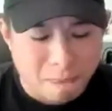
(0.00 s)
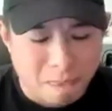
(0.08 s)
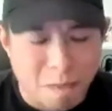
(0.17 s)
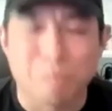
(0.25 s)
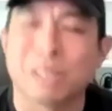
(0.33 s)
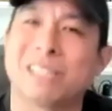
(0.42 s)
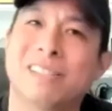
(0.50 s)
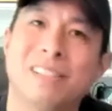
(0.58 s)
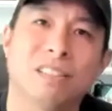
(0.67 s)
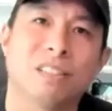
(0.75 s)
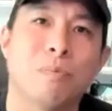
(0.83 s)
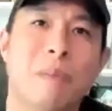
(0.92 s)
But
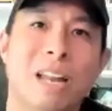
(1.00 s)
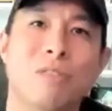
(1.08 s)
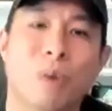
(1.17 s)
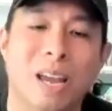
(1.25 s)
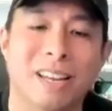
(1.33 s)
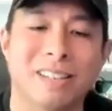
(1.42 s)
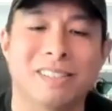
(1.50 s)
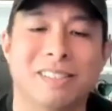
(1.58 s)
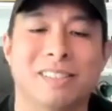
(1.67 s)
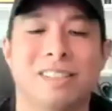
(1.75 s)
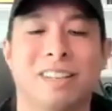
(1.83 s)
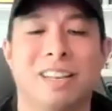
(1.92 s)
still, in many
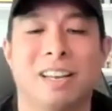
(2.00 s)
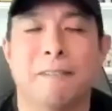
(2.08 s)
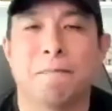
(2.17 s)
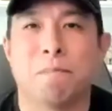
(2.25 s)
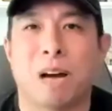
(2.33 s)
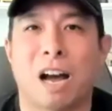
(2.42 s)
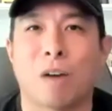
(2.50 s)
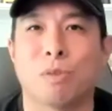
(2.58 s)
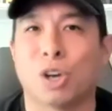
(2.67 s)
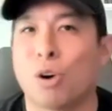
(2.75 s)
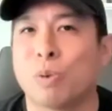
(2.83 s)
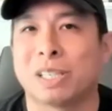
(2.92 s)
ways, I
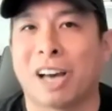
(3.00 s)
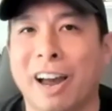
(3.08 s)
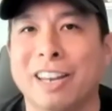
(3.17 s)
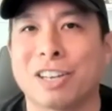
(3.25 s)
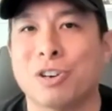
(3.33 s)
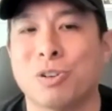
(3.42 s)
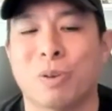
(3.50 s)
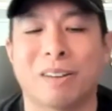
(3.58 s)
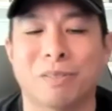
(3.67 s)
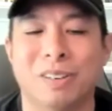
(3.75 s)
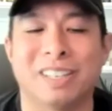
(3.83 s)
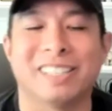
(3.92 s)
was always hiding who I
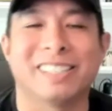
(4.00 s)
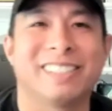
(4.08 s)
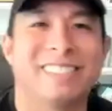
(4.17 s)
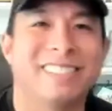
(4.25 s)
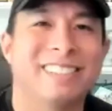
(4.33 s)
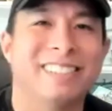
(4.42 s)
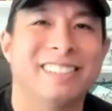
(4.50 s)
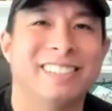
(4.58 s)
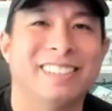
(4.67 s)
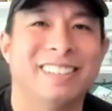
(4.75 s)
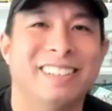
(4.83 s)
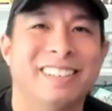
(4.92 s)
was.
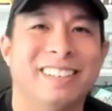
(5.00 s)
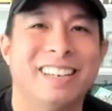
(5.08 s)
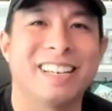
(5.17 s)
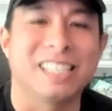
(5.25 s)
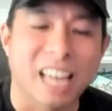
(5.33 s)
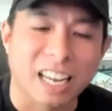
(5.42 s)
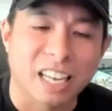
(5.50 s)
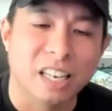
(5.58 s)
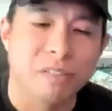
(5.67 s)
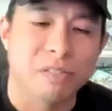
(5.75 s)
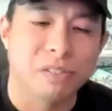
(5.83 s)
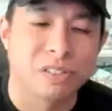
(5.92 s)

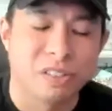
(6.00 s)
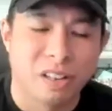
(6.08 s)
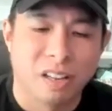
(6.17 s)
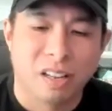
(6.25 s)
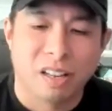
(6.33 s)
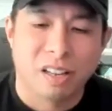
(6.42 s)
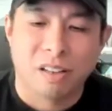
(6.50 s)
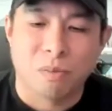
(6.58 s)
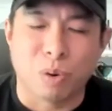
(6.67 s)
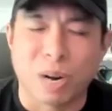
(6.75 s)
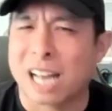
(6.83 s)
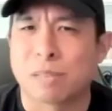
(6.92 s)
Executives
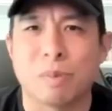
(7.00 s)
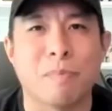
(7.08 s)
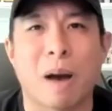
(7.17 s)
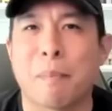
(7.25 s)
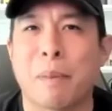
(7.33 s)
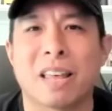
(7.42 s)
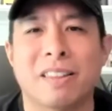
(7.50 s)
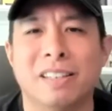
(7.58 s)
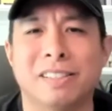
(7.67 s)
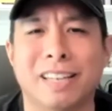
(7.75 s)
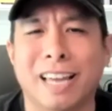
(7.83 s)
would ask me about my ethnicity.